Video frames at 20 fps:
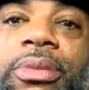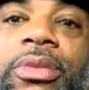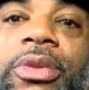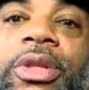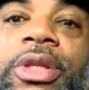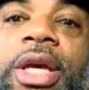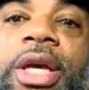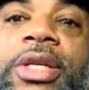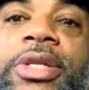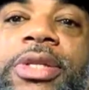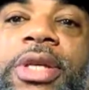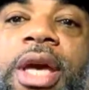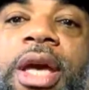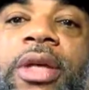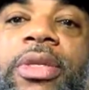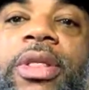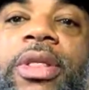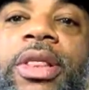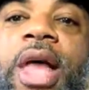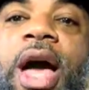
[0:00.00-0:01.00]
They say
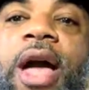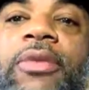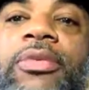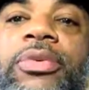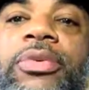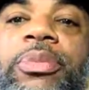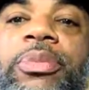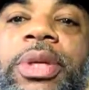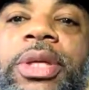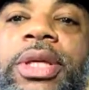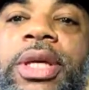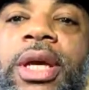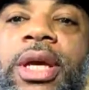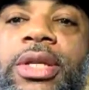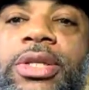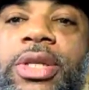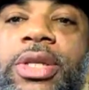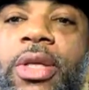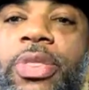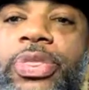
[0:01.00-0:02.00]
life
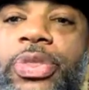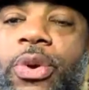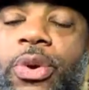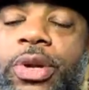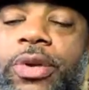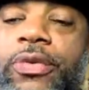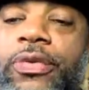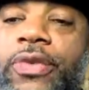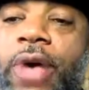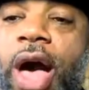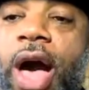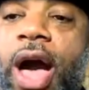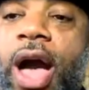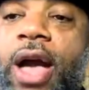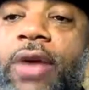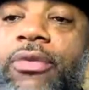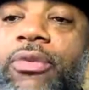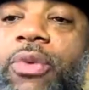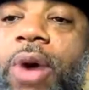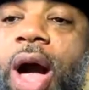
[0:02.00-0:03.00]
begins at
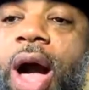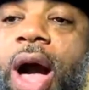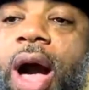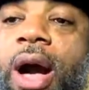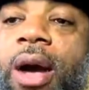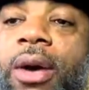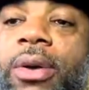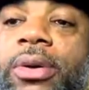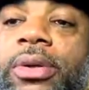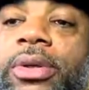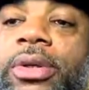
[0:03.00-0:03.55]
35. Wow.